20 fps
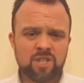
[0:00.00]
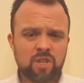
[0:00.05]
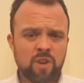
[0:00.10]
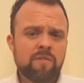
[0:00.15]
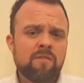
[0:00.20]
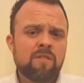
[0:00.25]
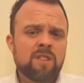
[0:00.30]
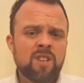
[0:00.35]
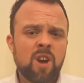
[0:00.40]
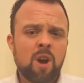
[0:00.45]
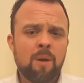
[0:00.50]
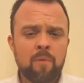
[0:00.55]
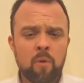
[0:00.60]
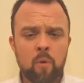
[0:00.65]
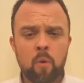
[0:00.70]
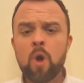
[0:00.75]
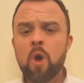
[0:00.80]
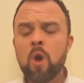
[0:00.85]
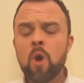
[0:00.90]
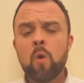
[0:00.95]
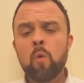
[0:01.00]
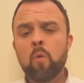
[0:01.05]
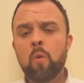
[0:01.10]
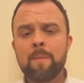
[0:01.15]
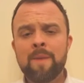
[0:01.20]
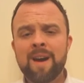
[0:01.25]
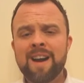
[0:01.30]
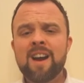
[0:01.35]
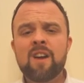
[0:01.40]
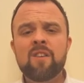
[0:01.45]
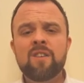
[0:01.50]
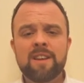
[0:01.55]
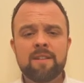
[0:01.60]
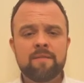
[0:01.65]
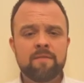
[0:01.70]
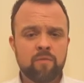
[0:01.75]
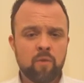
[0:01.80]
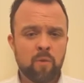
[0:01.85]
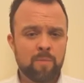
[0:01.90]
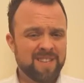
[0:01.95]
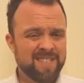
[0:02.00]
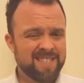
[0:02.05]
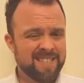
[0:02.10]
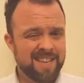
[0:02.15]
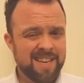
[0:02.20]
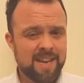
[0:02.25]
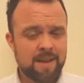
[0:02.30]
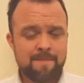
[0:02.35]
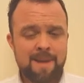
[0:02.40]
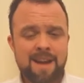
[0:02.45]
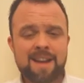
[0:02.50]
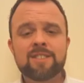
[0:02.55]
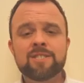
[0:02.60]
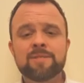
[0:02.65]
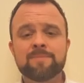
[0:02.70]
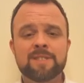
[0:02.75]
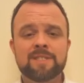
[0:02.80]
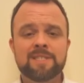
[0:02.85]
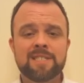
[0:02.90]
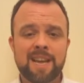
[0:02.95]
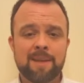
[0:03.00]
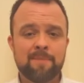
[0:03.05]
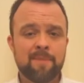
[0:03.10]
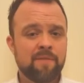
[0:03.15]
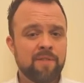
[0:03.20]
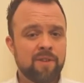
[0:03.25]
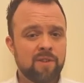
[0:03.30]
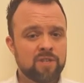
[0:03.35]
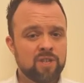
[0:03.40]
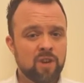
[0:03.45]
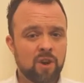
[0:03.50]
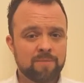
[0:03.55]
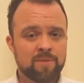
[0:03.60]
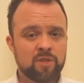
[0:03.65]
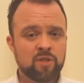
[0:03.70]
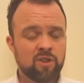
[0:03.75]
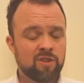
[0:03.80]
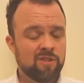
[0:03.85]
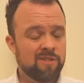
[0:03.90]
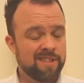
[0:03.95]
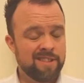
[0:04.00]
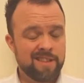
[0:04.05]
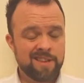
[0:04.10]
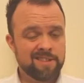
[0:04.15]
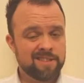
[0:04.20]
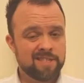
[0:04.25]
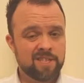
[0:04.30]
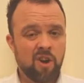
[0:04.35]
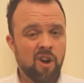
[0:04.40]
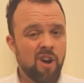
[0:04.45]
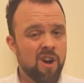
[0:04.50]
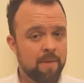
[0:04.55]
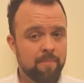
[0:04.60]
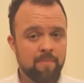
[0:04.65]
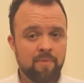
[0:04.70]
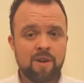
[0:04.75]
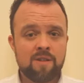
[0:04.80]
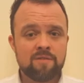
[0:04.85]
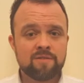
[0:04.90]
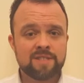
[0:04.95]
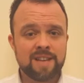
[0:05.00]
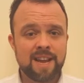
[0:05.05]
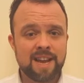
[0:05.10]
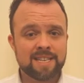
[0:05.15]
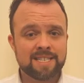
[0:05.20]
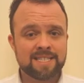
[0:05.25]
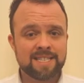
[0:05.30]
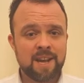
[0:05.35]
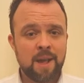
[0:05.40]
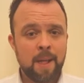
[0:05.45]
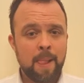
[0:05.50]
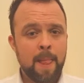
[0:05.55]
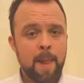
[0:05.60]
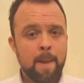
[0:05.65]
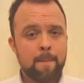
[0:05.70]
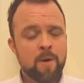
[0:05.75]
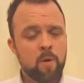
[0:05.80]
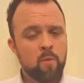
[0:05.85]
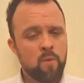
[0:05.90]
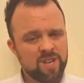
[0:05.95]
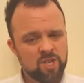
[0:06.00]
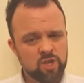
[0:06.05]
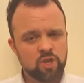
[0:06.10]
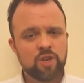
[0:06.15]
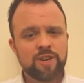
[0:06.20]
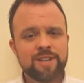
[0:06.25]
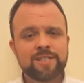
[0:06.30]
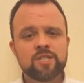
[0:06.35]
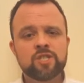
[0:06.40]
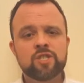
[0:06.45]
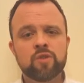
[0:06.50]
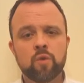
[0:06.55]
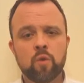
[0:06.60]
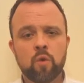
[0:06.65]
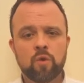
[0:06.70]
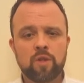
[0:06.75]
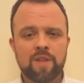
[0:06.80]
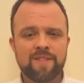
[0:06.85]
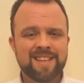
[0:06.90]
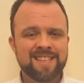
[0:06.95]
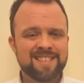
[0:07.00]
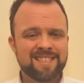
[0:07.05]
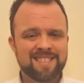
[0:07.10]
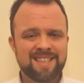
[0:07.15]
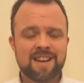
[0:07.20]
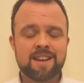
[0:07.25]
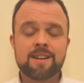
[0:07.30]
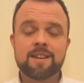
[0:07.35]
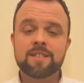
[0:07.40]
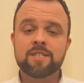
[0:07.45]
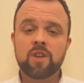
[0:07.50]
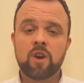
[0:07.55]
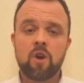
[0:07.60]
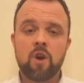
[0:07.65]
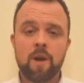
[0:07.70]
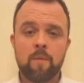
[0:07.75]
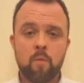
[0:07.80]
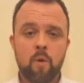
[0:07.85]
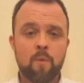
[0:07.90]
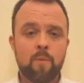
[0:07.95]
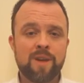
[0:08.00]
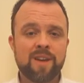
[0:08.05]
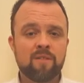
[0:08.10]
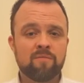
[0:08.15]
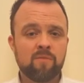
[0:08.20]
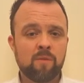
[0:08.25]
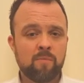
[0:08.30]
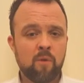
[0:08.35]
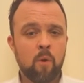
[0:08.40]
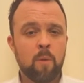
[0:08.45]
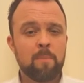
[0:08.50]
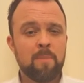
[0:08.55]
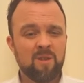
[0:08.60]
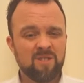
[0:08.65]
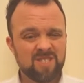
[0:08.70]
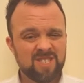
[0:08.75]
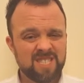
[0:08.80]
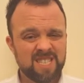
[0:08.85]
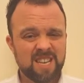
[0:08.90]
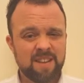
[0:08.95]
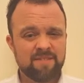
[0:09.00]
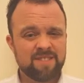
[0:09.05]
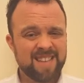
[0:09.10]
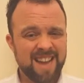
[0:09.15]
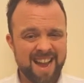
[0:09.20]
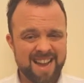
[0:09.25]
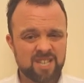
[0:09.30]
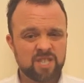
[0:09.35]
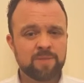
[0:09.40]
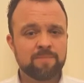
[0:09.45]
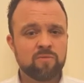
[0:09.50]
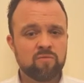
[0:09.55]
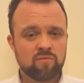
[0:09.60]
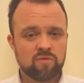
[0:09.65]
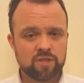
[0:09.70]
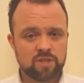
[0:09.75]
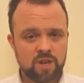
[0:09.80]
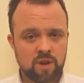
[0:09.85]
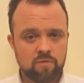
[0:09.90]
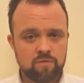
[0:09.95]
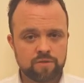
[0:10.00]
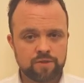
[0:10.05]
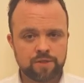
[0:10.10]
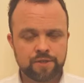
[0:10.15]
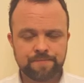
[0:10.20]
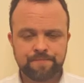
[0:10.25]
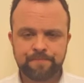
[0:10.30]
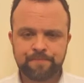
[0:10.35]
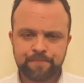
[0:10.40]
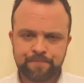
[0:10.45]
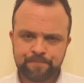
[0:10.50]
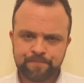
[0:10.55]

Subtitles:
So for example, we may only inform the senior management team a few times during the entire process, but we should ensure that this is done at a time where we can report positive, tangible results.